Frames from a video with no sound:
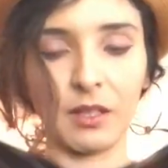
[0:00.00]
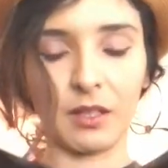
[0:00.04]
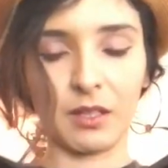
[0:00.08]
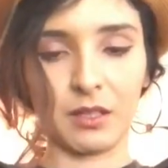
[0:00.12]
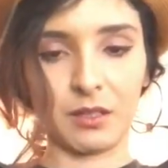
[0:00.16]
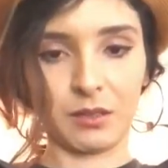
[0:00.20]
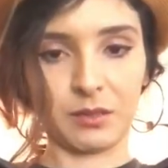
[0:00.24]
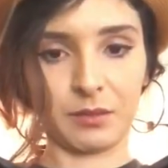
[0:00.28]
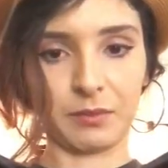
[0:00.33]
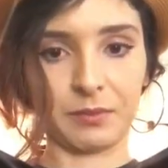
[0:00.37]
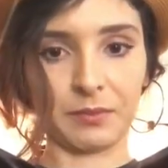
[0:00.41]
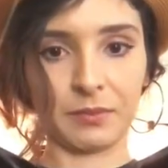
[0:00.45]

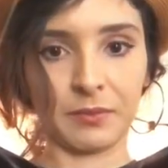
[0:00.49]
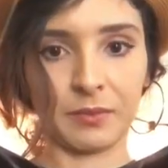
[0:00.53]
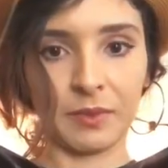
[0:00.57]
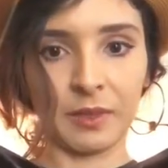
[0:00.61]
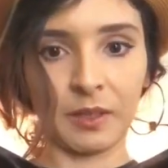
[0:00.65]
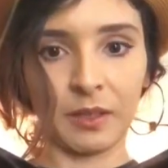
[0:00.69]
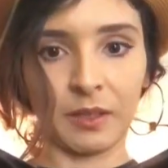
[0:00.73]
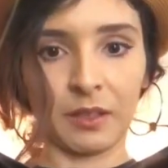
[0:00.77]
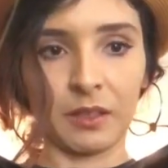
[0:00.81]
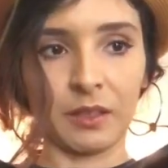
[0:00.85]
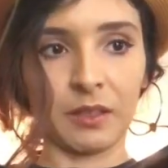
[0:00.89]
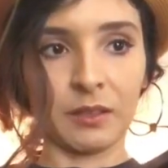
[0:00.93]
Um,
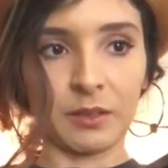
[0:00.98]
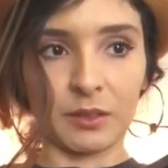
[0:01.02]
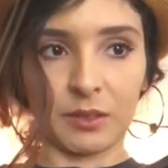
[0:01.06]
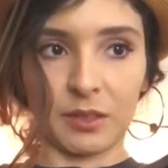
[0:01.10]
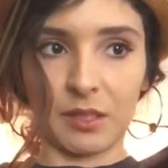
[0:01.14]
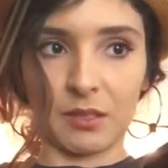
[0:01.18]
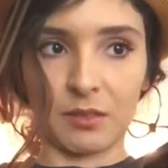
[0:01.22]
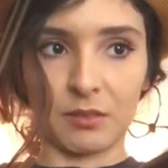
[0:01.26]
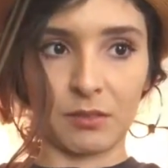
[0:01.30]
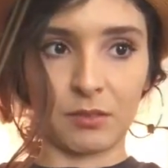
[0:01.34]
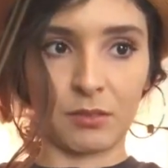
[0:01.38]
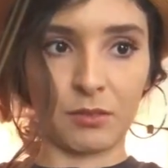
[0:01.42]
so
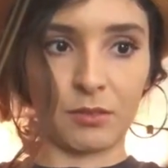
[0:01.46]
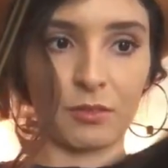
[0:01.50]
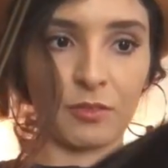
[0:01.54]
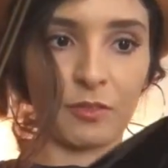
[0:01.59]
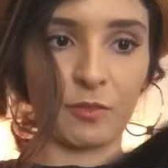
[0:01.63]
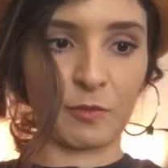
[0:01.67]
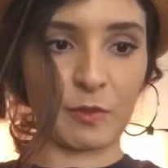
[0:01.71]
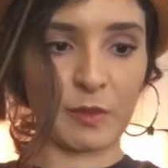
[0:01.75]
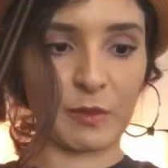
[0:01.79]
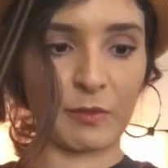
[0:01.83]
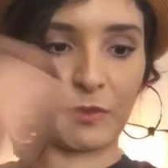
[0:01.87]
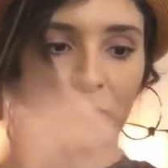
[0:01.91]
I don't know
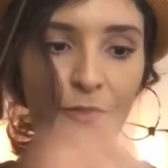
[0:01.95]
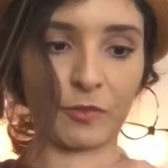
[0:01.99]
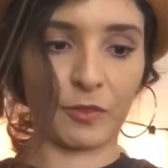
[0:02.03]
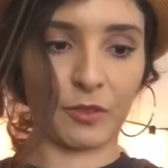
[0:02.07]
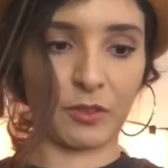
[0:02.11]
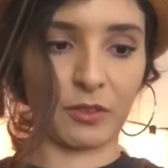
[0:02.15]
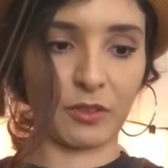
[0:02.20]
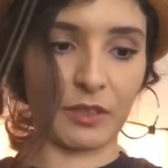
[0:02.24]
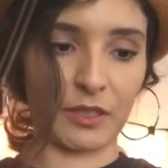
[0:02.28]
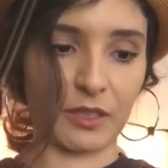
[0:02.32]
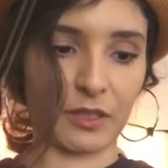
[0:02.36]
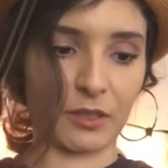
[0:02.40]
if maybe
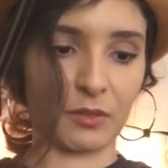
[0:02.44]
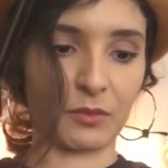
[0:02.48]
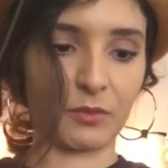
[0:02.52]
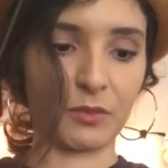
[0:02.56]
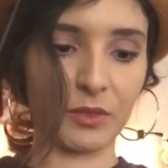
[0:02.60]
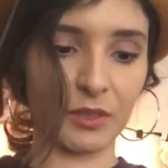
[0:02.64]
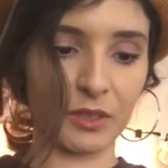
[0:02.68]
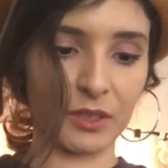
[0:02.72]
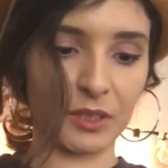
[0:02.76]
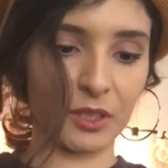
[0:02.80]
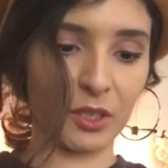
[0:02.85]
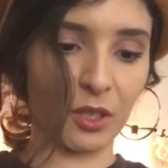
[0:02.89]
for like a
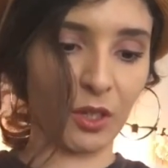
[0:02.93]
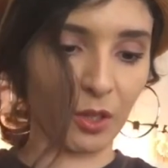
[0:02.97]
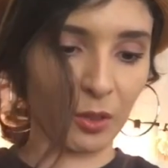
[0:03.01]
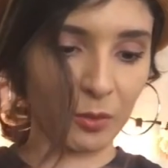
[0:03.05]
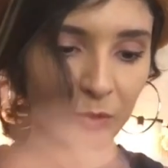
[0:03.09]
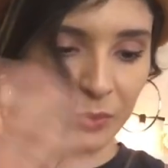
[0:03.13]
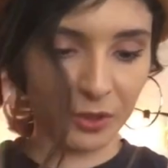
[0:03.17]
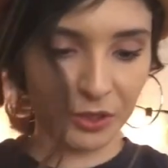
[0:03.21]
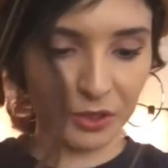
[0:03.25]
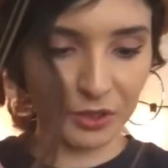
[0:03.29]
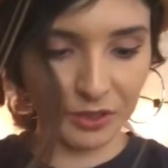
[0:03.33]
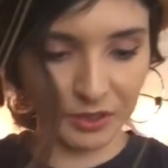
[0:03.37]
really tall
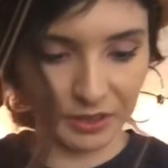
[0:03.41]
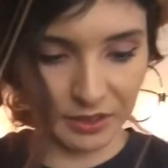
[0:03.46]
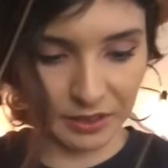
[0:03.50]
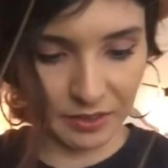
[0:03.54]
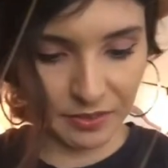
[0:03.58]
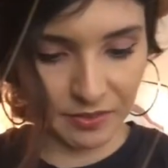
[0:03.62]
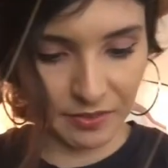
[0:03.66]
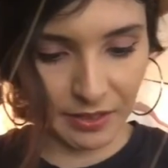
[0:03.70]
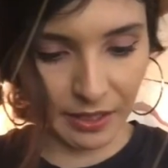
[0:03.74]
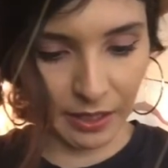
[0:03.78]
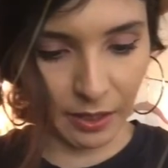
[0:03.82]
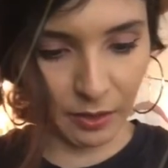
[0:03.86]
person,
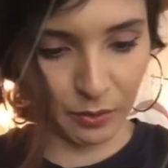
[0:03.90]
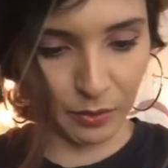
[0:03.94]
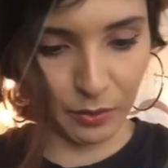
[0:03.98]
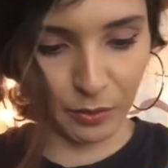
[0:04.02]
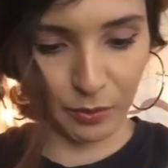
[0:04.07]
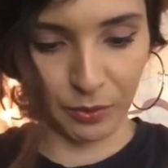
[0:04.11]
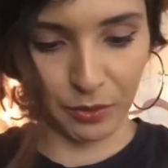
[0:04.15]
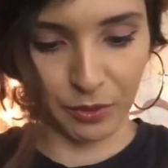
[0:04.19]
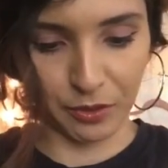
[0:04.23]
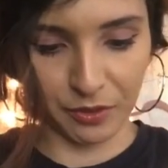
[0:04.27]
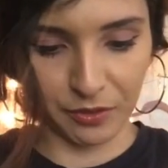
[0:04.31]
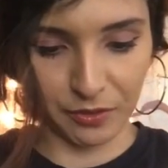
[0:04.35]
if that would
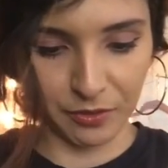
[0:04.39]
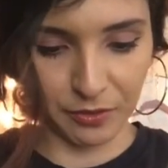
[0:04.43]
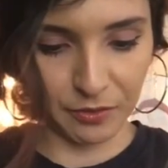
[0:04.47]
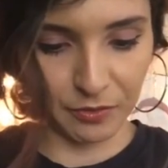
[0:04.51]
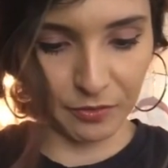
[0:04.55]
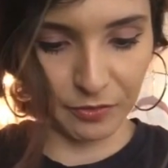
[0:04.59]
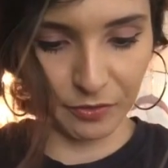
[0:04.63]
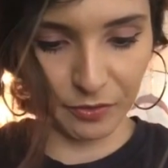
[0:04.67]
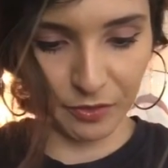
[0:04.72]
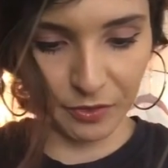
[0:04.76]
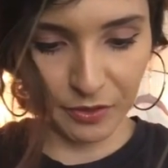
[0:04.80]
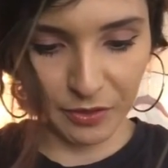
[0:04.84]
work
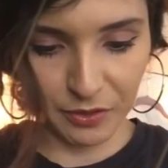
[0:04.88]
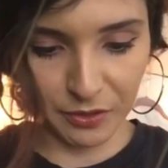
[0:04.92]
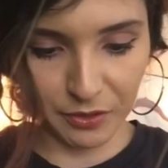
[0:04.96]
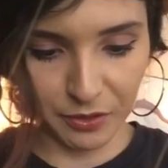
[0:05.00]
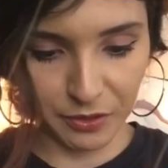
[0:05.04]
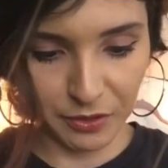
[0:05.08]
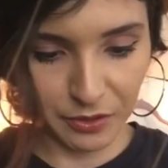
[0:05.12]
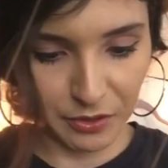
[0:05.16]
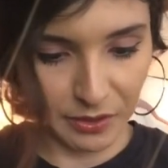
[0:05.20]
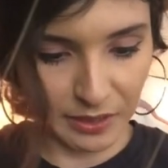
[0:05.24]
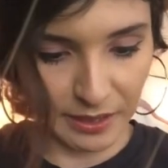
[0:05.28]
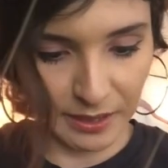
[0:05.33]

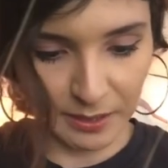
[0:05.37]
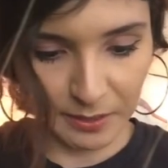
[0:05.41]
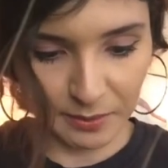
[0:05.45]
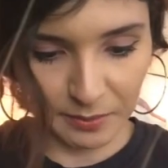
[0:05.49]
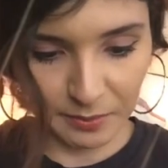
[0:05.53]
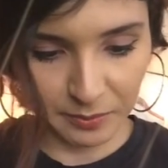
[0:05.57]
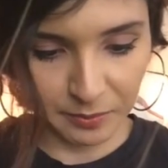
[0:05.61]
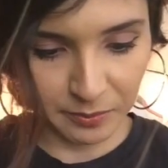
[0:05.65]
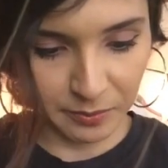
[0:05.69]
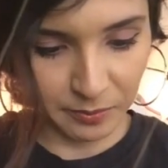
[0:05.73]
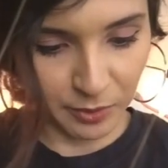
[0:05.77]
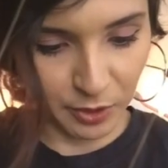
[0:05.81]
for
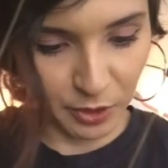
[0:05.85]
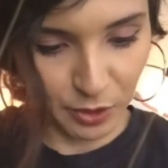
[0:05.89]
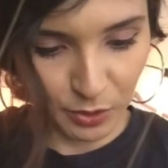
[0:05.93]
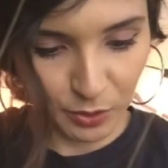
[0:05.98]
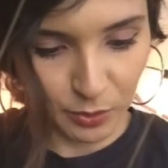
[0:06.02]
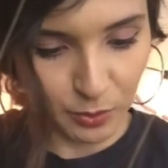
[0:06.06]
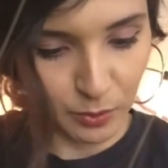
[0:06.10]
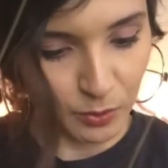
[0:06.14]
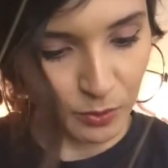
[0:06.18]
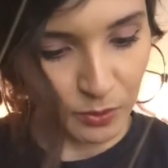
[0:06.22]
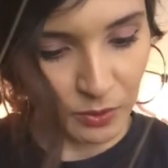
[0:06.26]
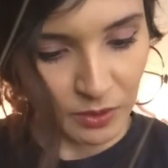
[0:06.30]
them,
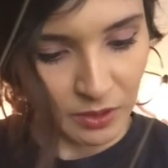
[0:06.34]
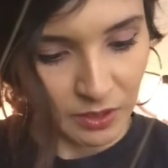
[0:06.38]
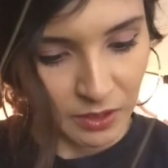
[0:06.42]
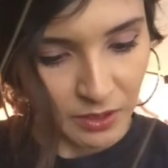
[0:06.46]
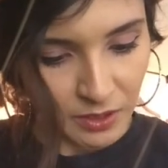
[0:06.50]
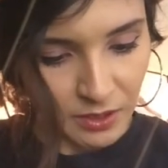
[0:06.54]
you.